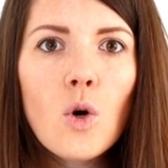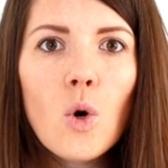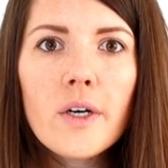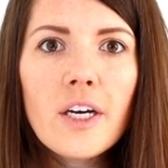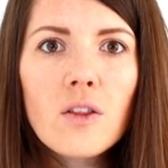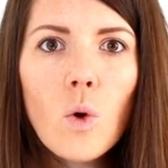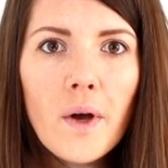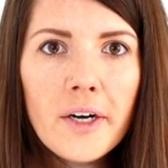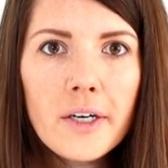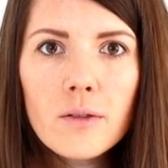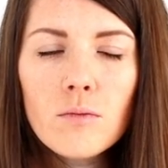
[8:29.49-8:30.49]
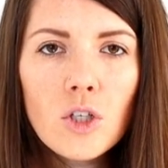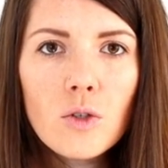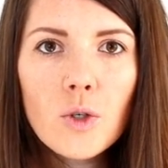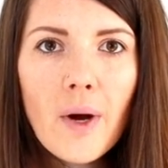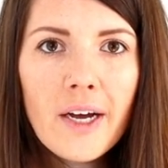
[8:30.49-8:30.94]
Or a lawyer, you
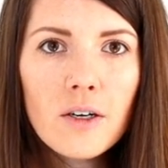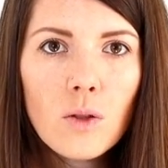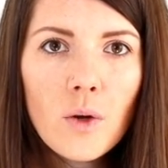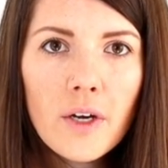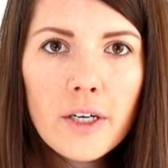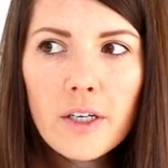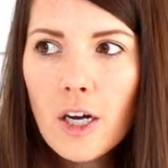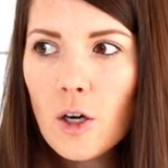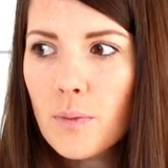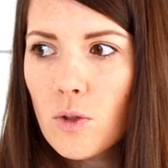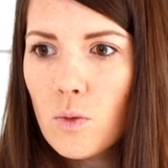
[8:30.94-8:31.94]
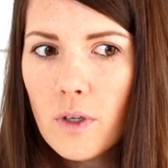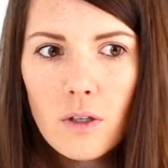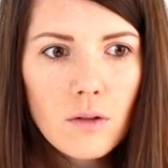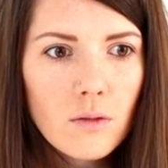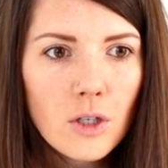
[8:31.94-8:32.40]
know, you hire a lawyer to help you
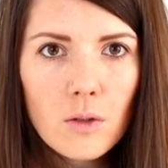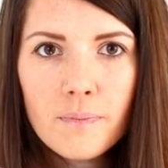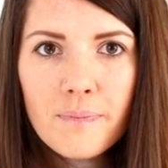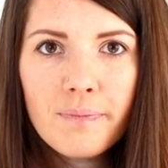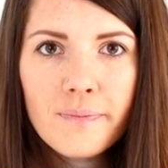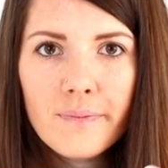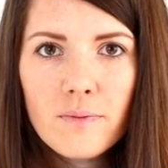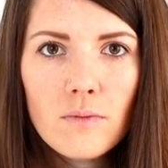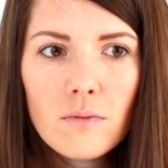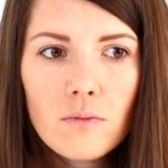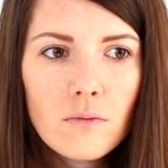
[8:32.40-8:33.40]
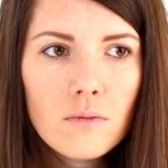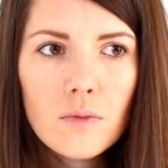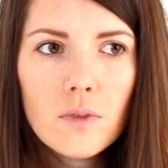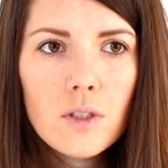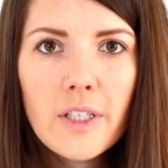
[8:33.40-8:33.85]
with, you know,
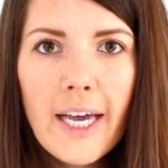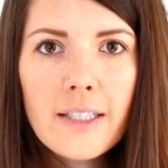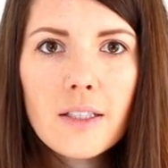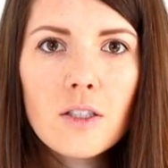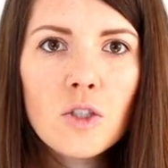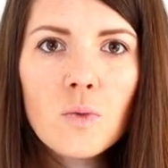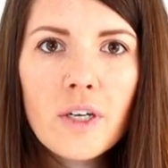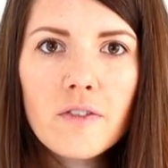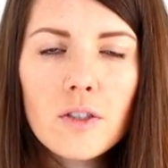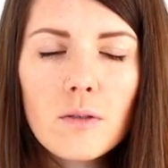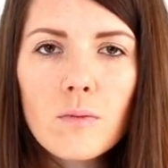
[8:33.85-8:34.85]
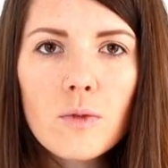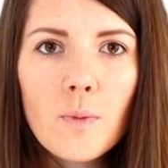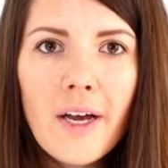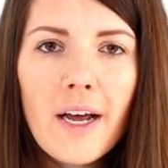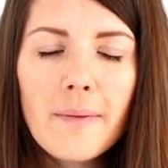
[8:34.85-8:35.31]
cases or whatever
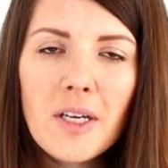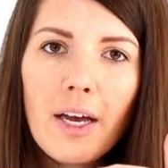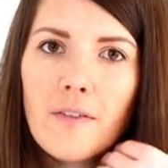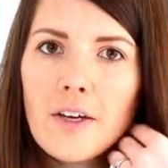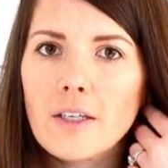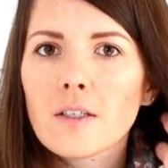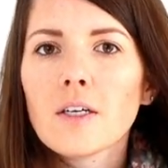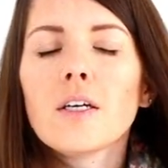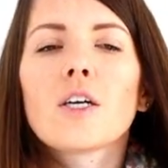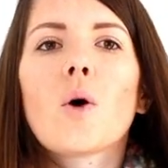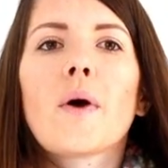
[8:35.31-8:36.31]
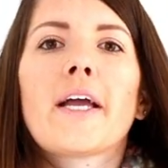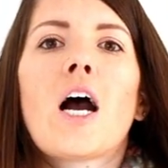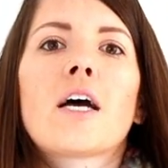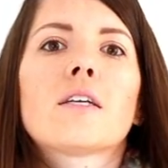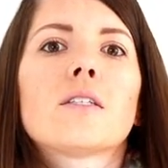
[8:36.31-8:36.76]
you might have be having going
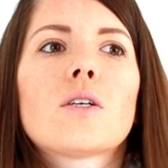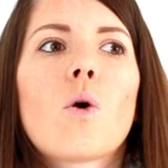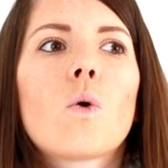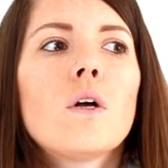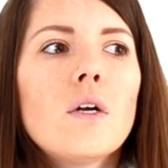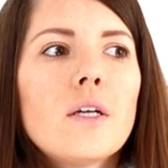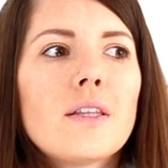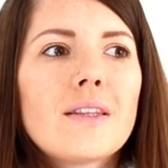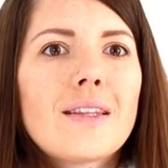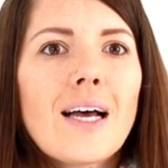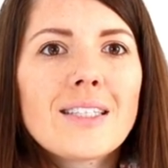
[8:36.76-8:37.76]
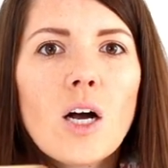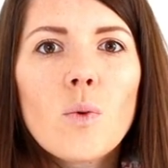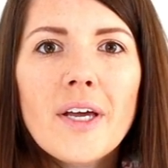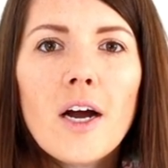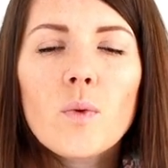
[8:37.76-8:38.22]
on. So that's
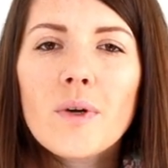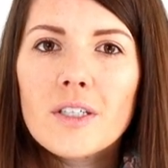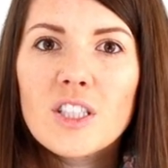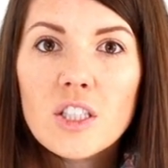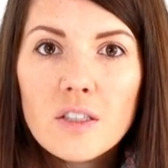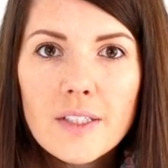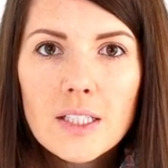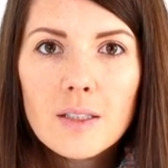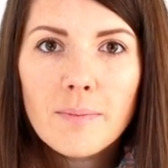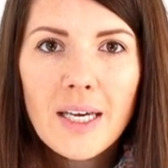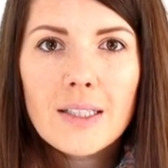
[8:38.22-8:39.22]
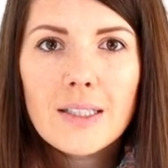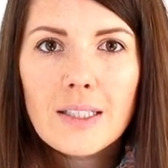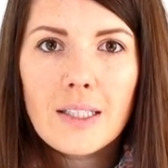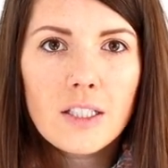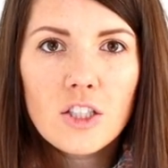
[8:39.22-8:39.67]
how we are. We're a
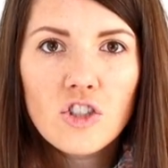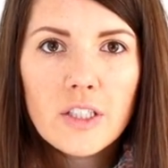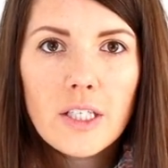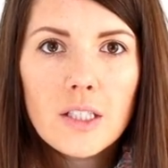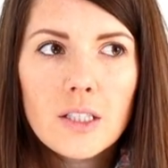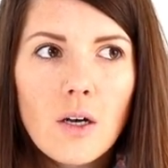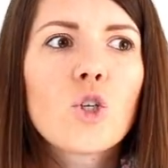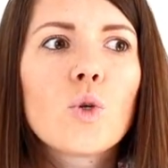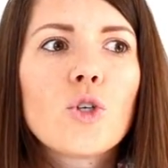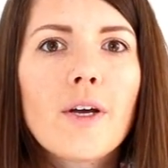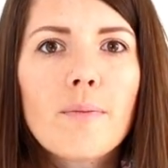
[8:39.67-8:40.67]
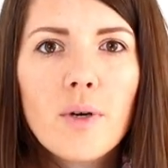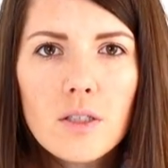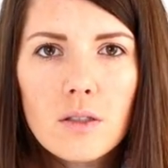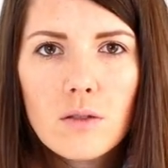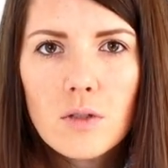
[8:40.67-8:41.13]
service-based industry. So you get
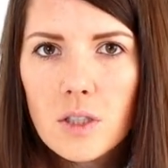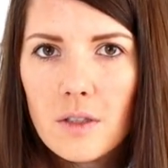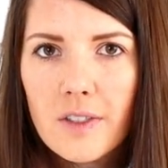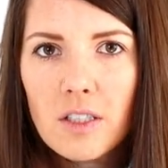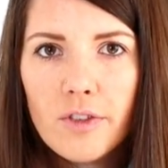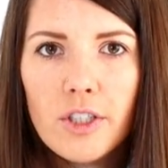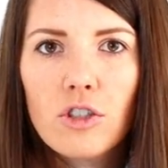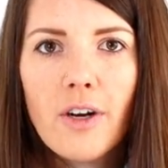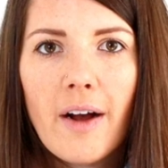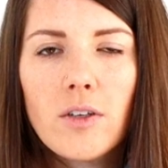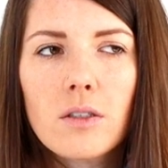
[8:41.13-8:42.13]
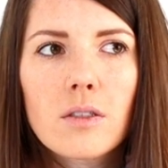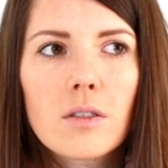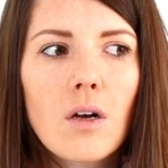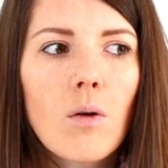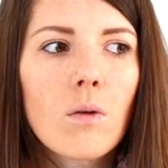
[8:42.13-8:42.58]
personal service for your travels.
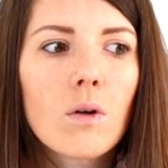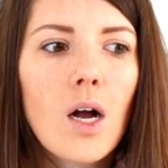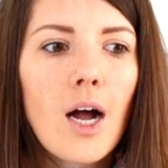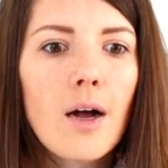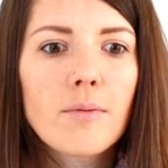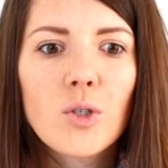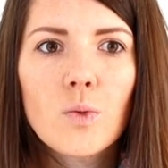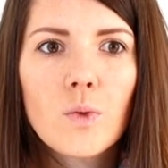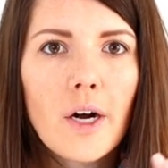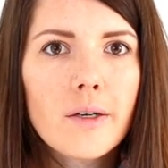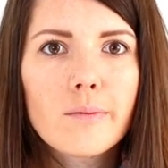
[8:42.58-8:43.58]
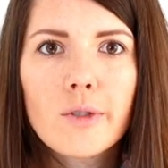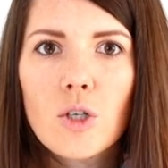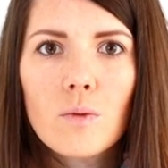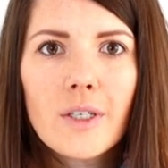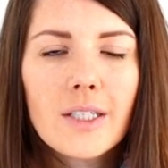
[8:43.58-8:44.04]
So you are, you
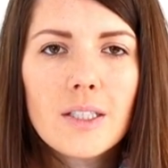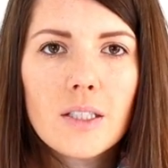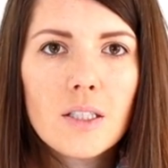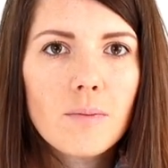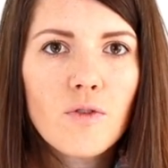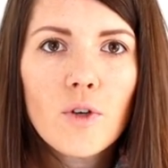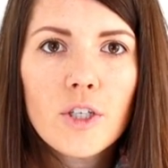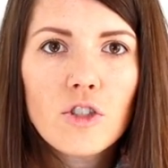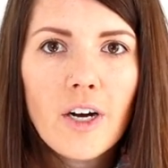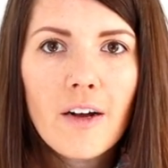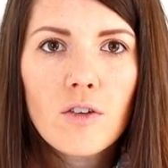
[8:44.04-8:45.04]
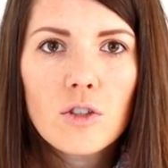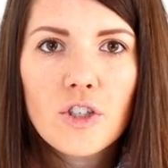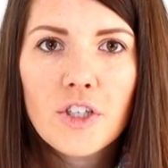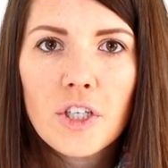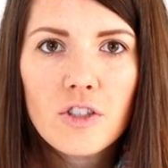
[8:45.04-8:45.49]
know, get assisted before you travel,
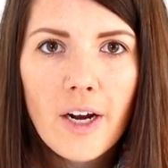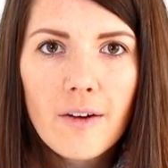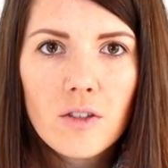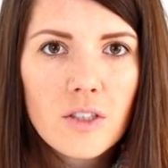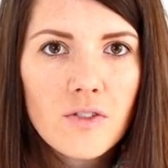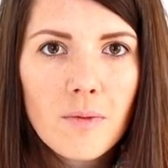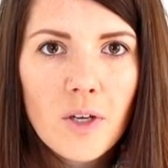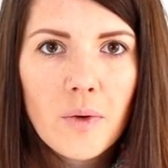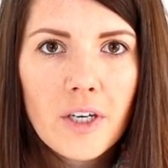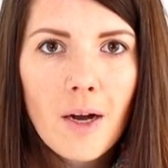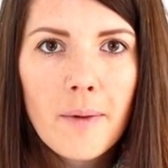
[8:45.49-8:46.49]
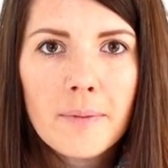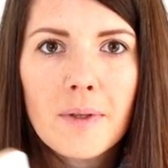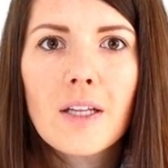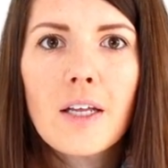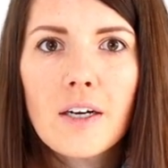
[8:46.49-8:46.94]
during your travels if something were to come up,
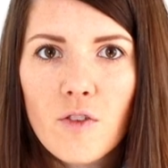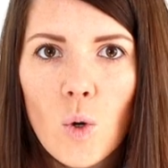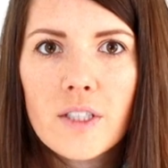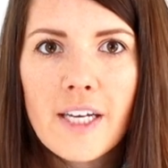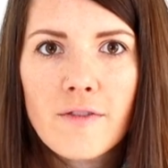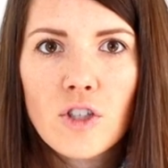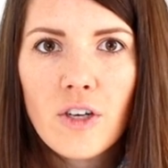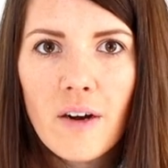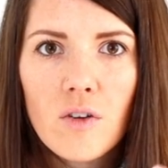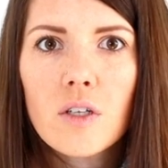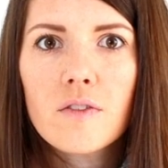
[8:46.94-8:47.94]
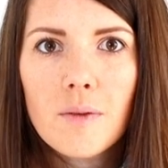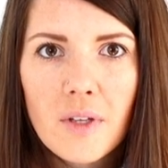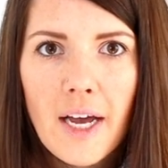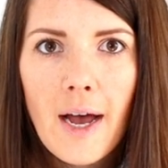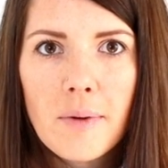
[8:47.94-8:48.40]
and then of course after your travel if
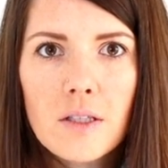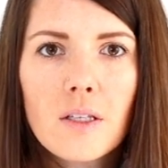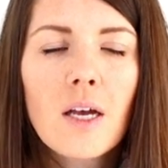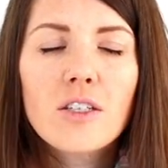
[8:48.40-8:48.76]
something happens.